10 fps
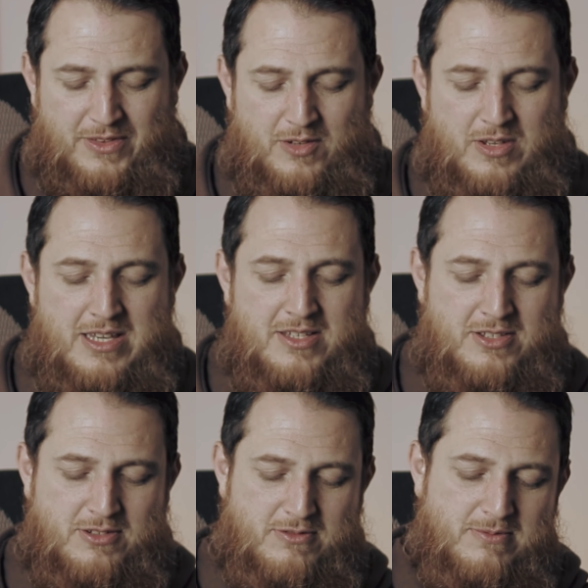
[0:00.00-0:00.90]
Okay,
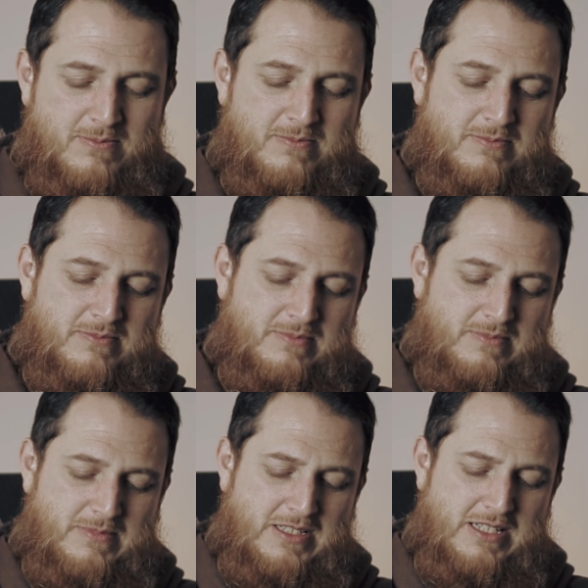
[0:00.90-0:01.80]
so
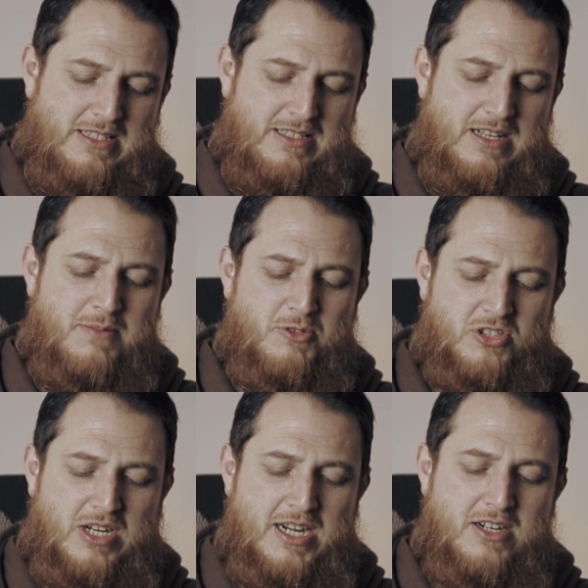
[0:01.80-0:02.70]
it is
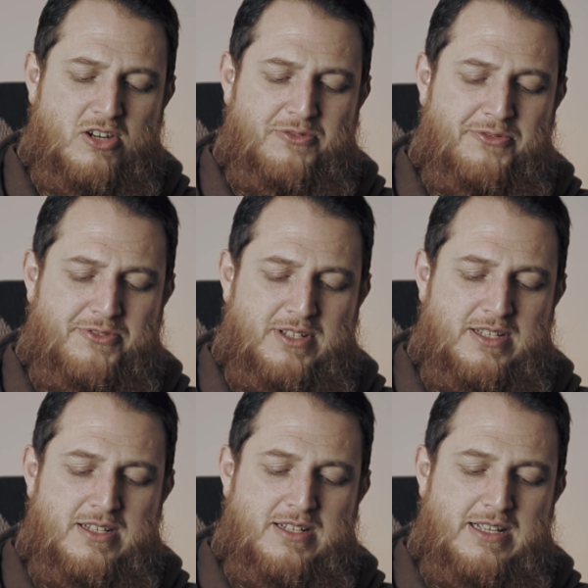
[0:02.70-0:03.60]
almost kind of
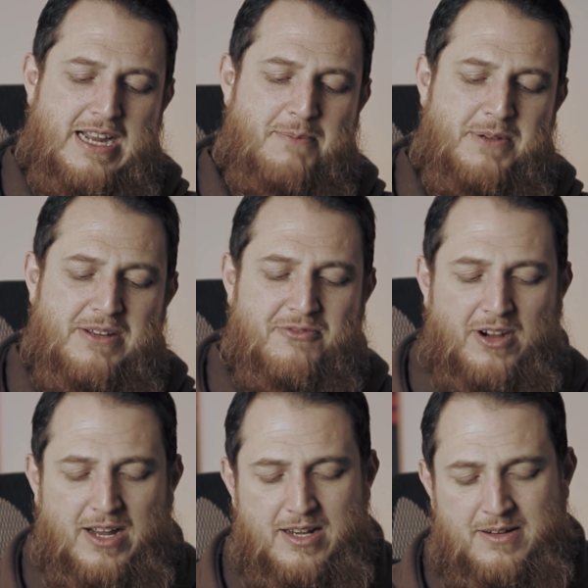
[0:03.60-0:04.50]
empty
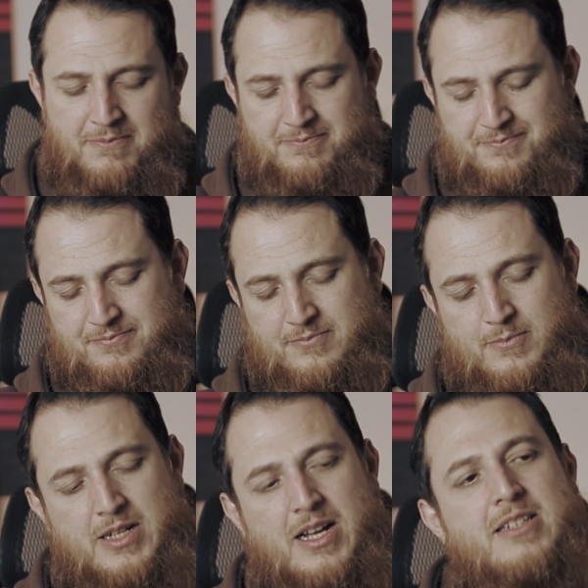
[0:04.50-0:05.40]
vial,
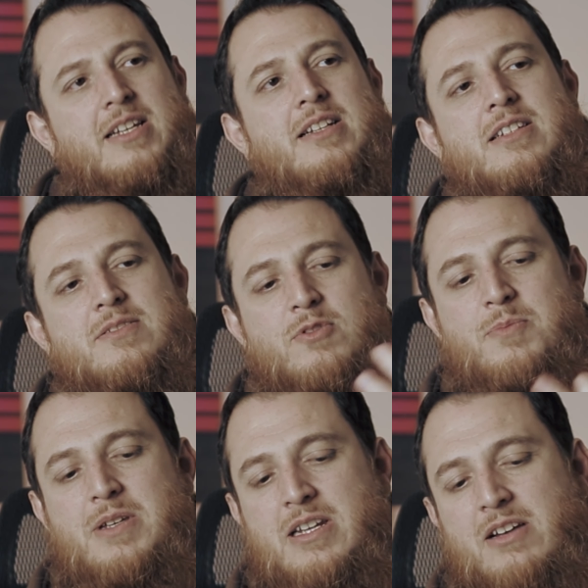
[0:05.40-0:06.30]
but I think this would
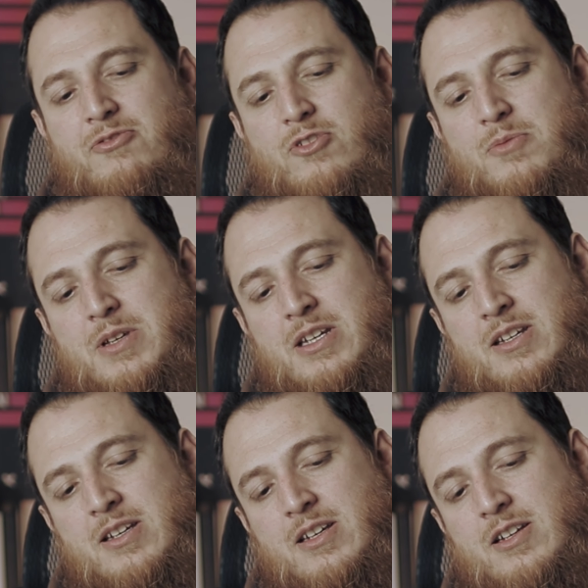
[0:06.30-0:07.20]
be enough for me
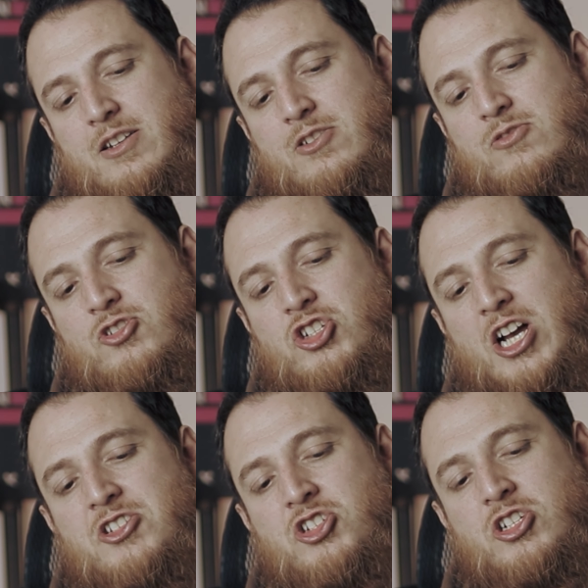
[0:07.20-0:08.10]
to
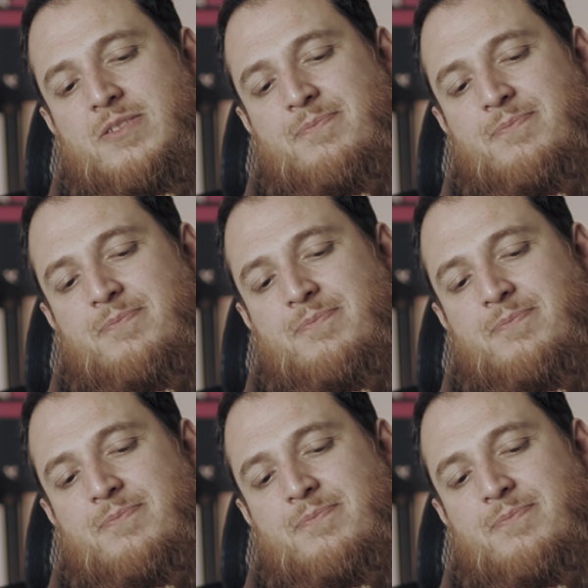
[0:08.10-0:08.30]
judge